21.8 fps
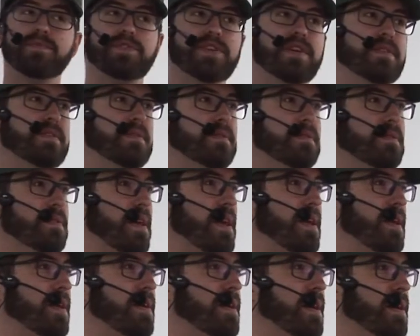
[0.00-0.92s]
just
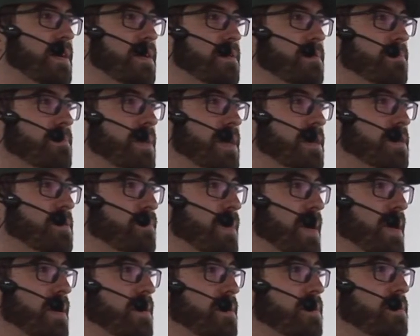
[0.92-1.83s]
saying, I
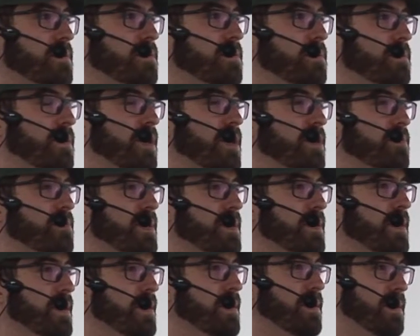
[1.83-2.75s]
expect this to not be
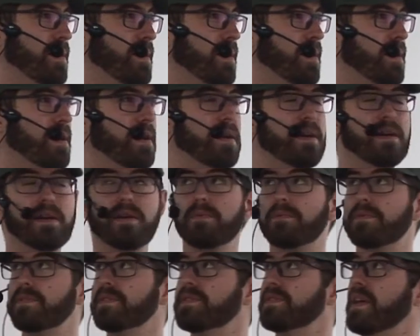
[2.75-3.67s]
nil.
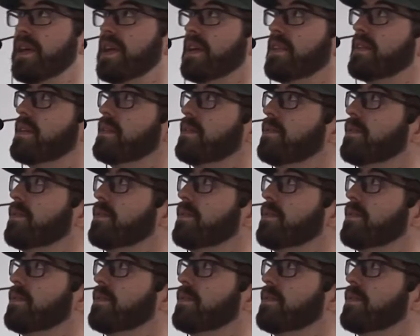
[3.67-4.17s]
We're saying that,